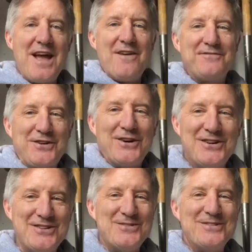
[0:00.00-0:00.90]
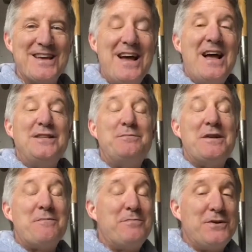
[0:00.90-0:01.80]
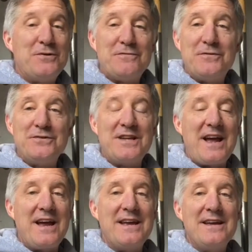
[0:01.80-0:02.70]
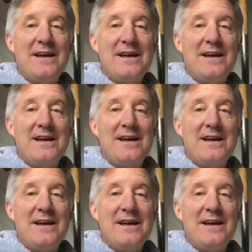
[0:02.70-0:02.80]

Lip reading: afternoon. It's been a beautiful day.